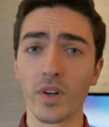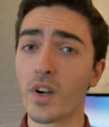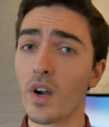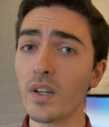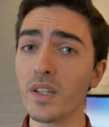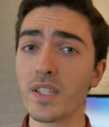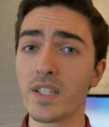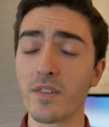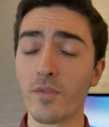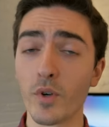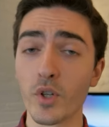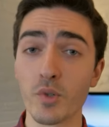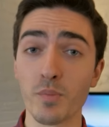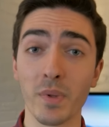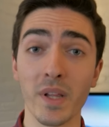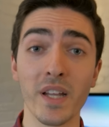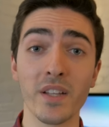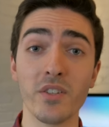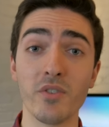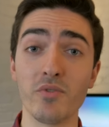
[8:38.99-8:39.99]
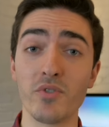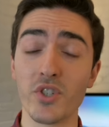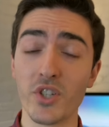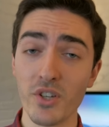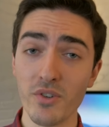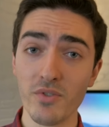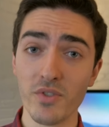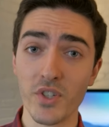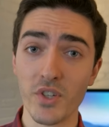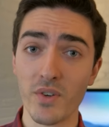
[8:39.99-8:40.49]
Regardless of which plan you
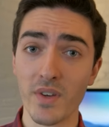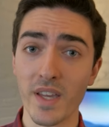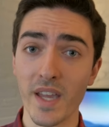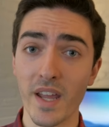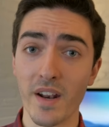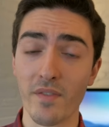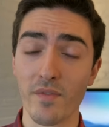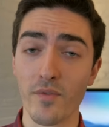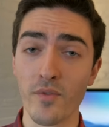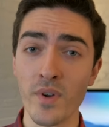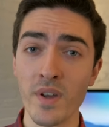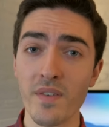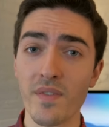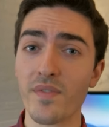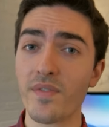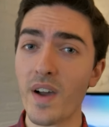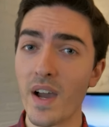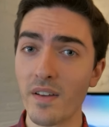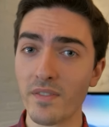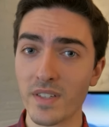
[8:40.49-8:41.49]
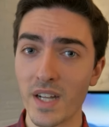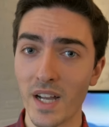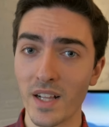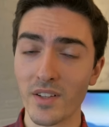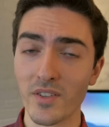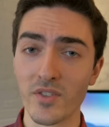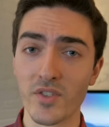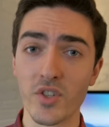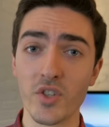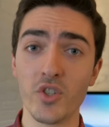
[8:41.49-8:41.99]
choose, you can get a free
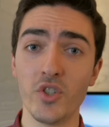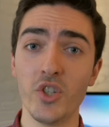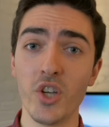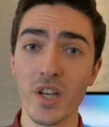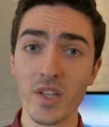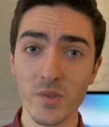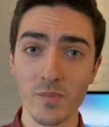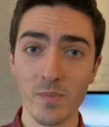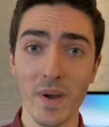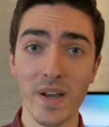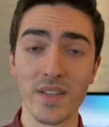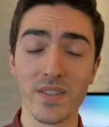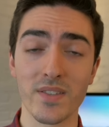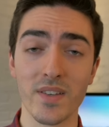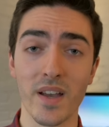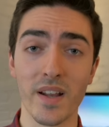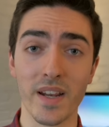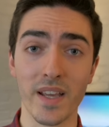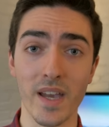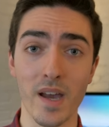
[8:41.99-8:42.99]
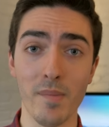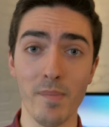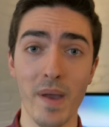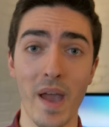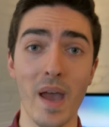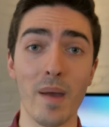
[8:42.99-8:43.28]
$5 just by signing up